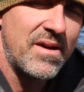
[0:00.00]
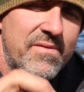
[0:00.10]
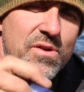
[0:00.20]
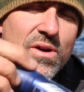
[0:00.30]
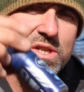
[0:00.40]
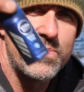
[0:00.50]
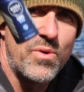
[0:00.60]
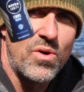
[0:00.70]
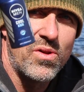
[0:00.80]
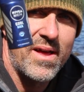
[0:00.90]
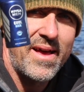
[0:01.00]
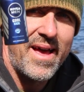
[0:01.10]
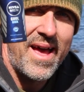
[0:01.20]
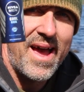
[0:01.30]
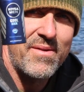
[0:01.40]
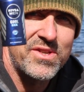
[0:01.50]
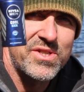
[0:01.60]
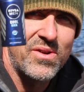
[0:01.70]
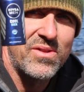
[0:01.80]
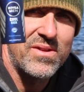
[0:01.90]
I've got a small
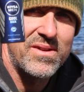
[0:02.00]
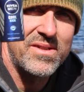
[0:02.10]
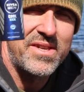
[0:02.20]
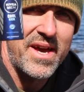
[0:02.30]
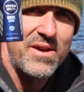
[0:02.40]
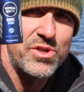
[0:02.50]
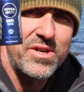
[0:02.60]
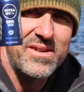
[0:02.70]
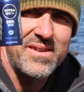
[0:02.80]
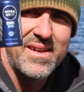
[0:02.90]
aerosol deodorant,